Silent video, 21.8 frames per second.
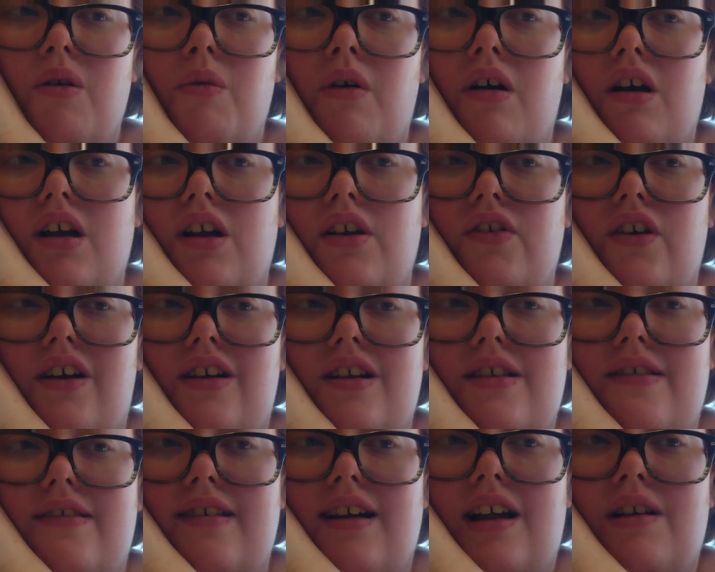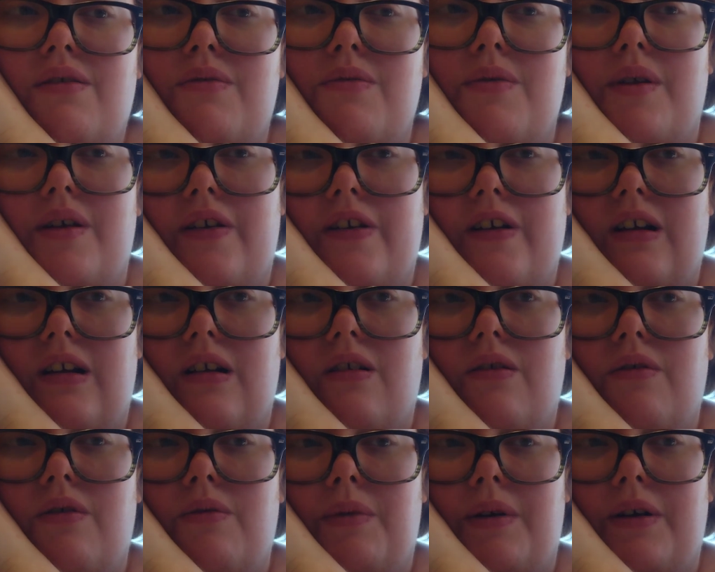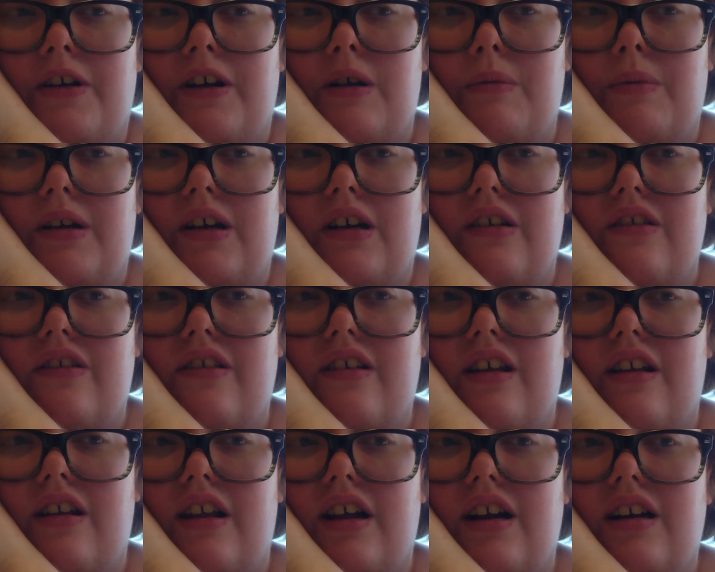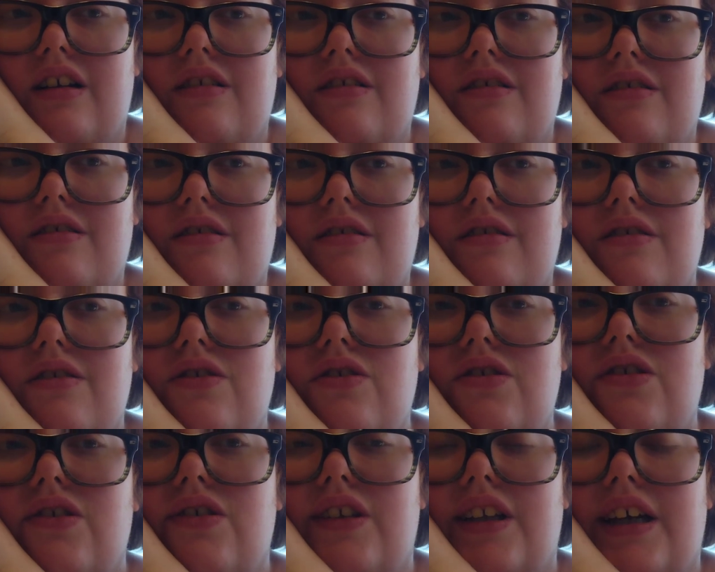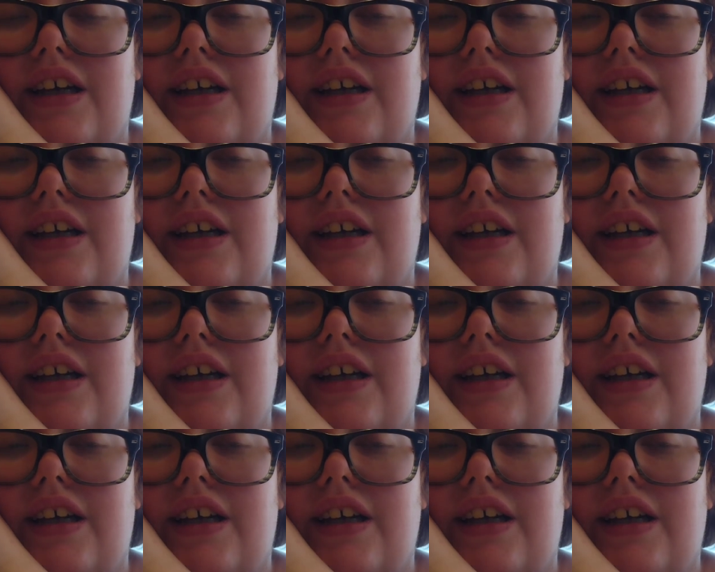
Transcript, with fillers: walking around inside when my grand when my grandparents get here, so